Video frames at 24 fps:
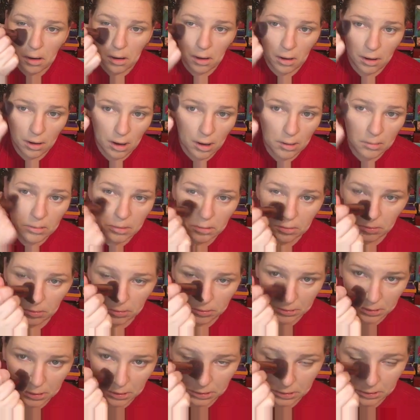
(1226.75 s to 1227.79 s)
And I'm just going
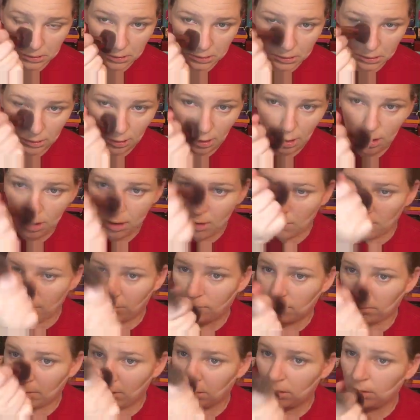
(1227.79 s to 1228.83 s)
to dust this off
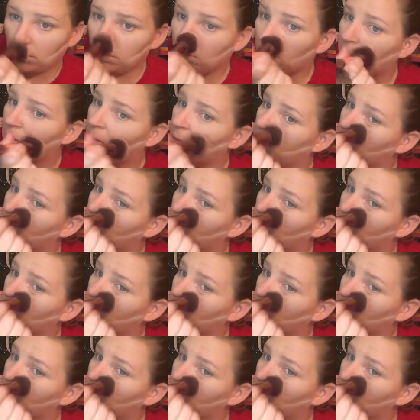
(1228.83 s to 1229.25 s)
with my little